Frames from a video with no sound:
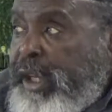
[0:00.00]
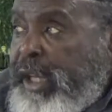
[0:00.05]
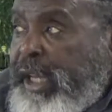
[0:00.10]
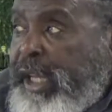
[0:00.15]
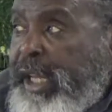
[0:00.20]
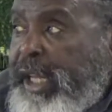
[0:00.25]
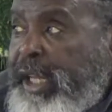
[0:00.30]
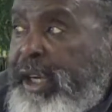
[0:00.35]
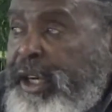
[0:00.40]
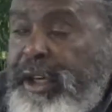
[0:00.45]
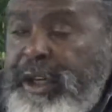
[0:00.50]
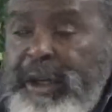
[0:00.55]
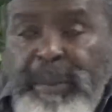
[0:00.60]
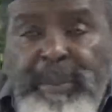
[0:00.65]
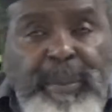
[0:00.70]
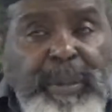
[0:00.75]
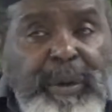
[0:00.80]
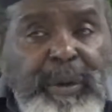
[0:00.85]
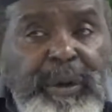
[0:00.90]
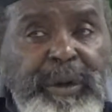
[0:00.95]
head of the
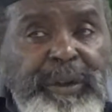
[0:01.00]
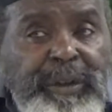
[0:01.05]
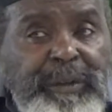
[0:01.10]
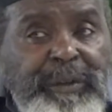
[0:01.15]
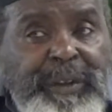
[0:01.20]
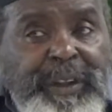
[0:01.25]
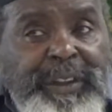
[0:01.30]
Board of